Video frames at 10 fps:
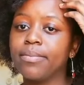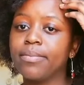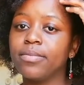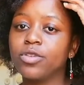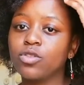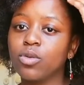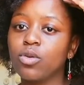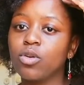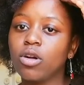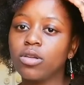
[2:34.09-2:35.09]
So
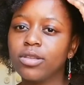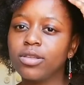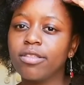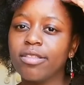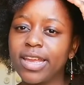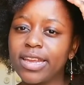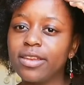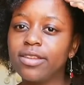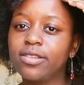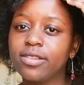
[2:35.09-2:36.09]
they need
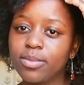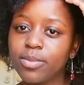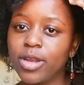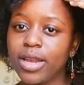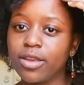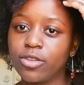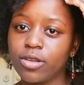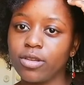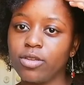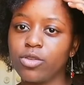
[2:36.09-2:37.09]
stimulation,
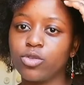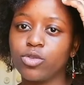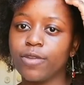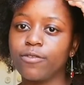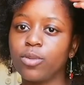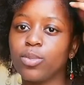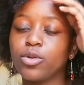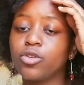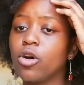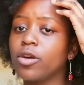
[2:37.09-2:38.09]
so if you put
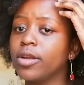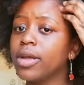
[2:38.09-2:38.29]
on